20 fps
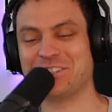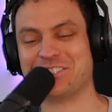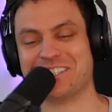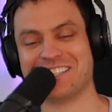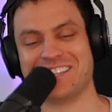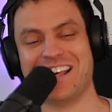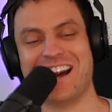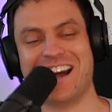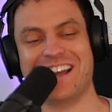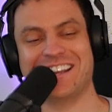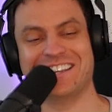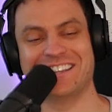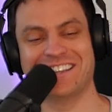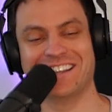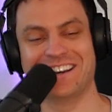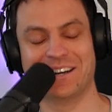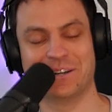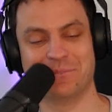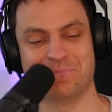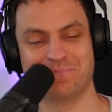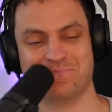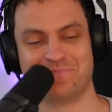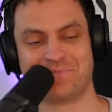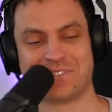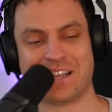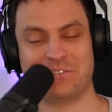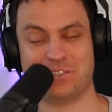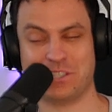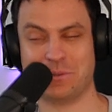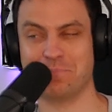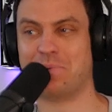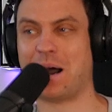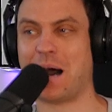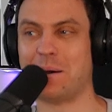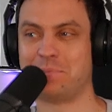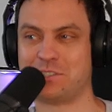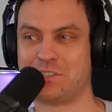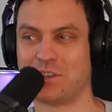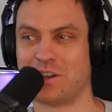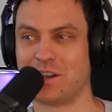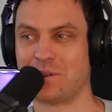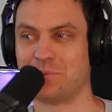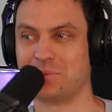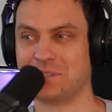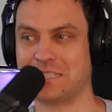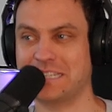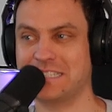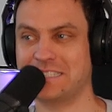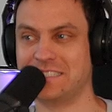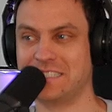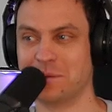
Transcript: there's a line in um, have you seen Pop Star with Andy